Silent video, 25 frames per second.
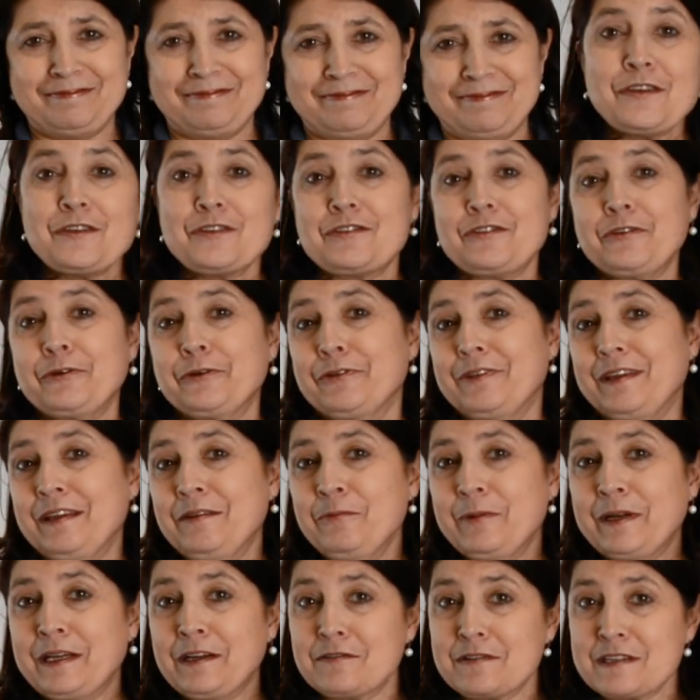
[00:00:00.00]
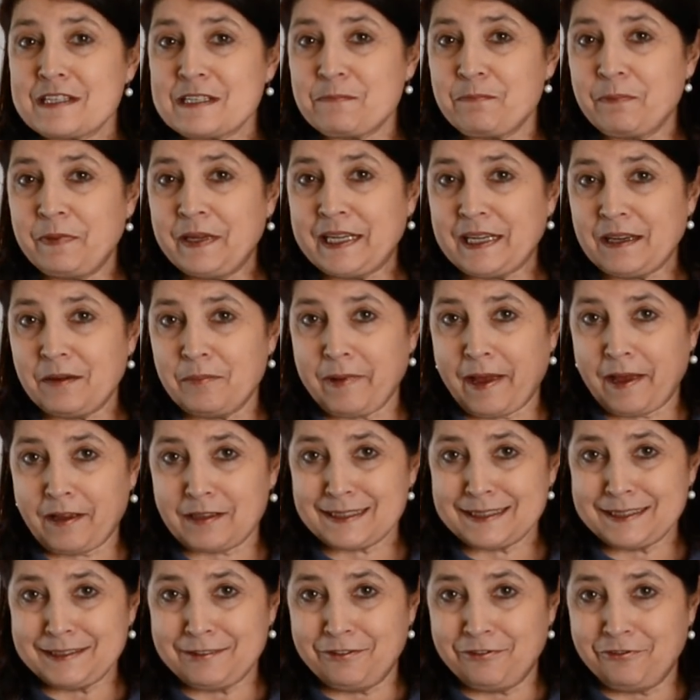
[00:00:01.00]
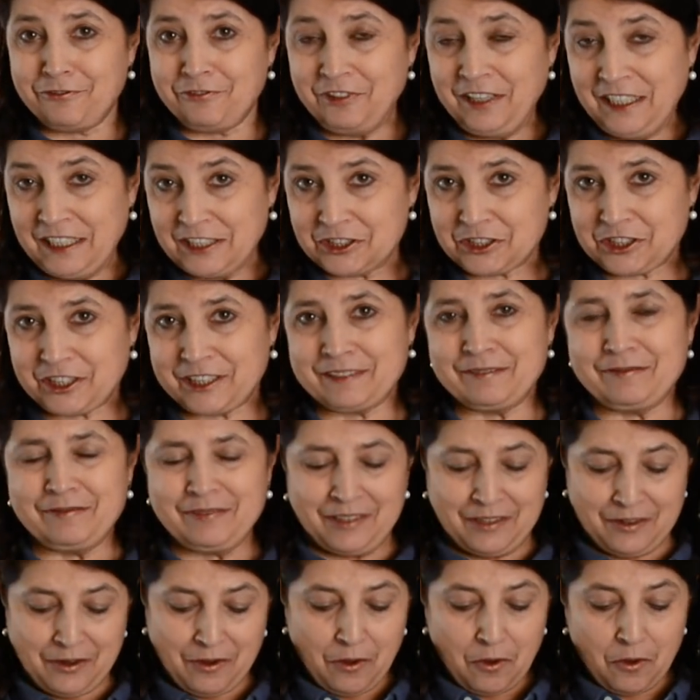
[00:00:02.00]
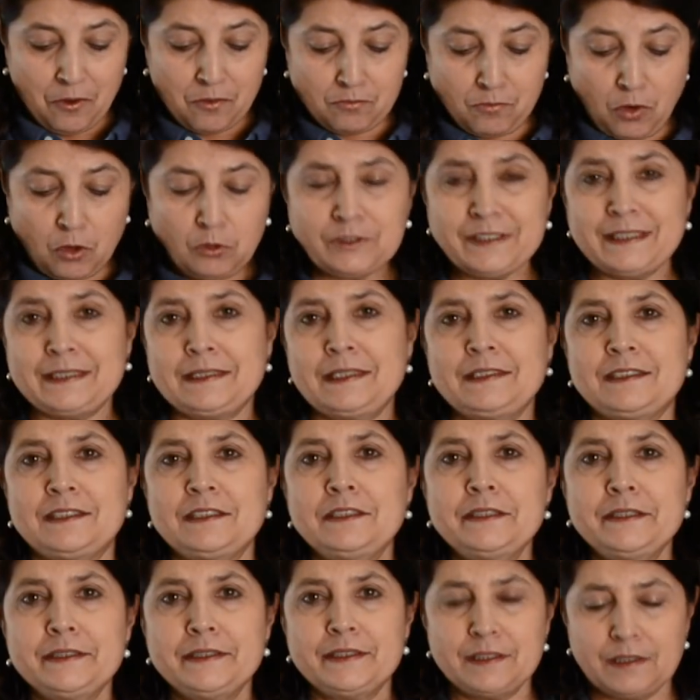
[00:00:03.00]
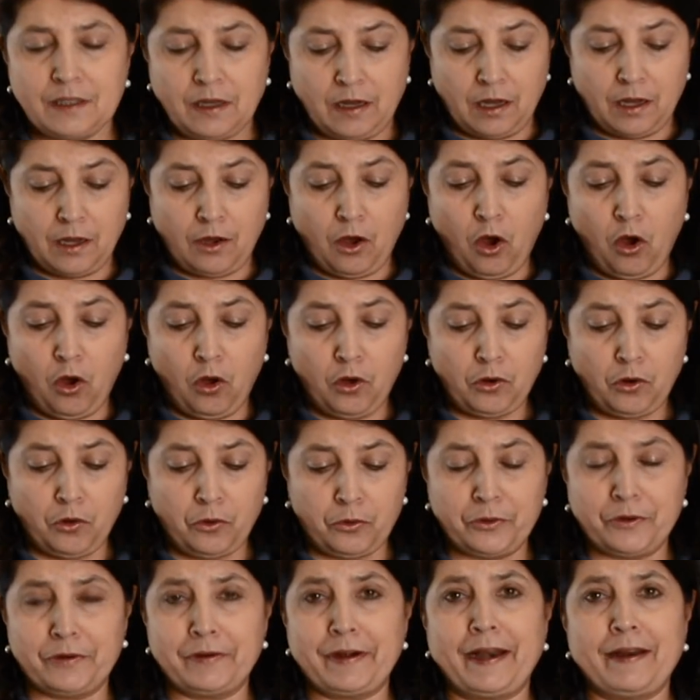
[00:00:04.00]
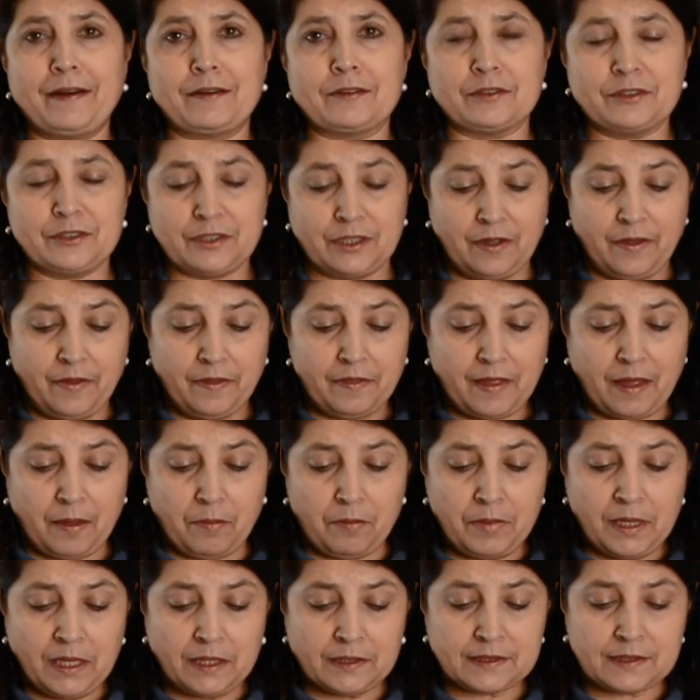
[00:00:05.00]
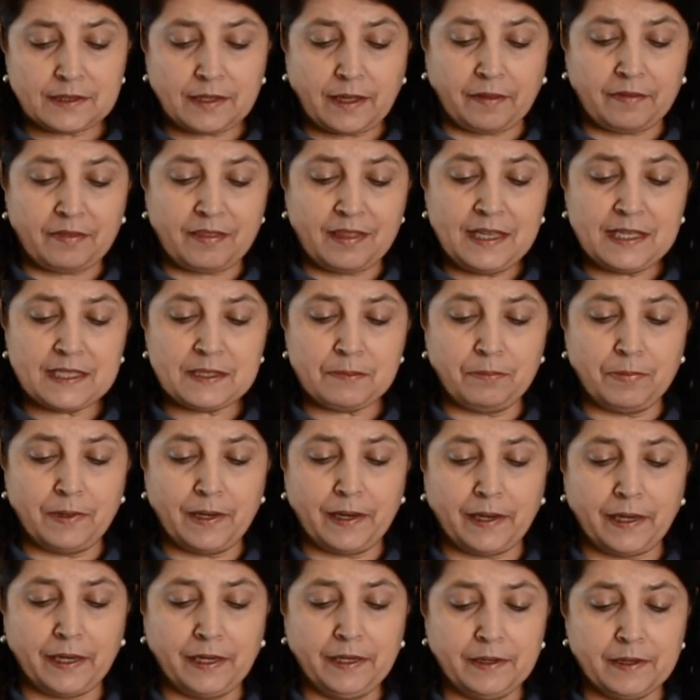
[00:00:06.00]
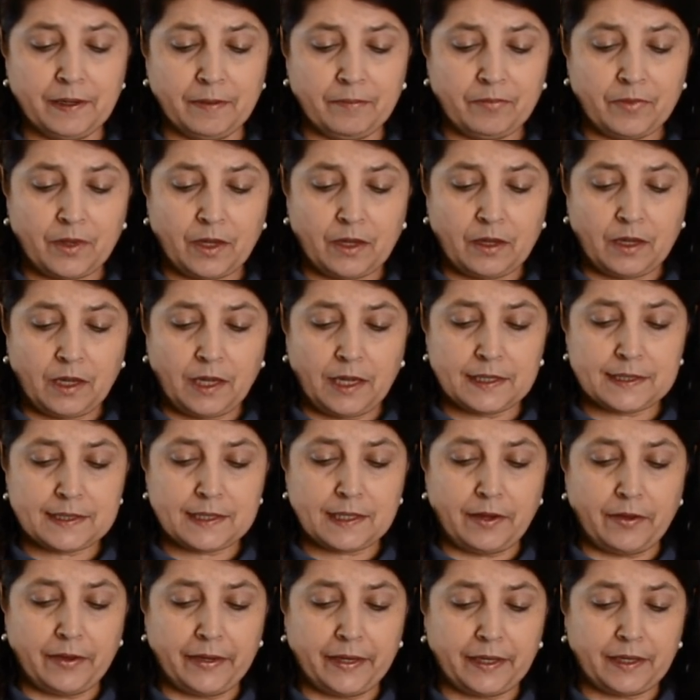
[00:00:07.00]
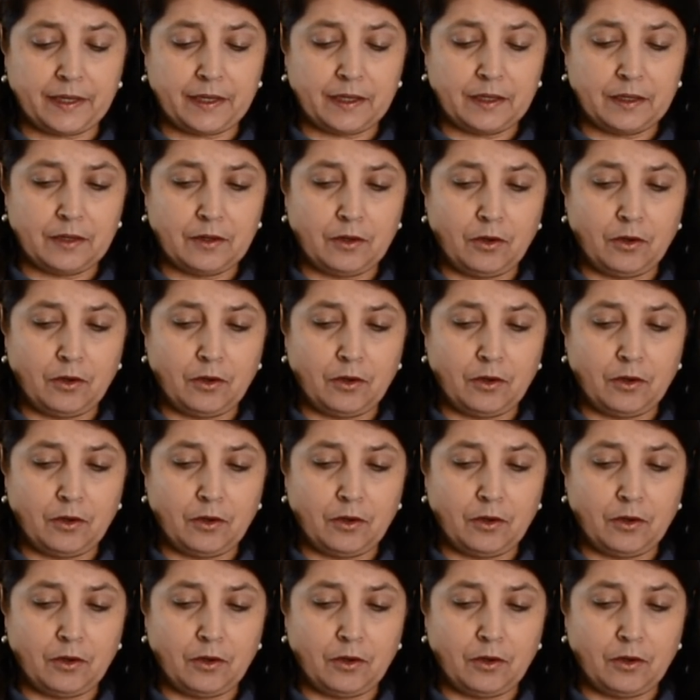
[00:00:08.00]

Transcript: So then we're going to speak about finishing. Most scissors are hollow ground. That means that this blade is like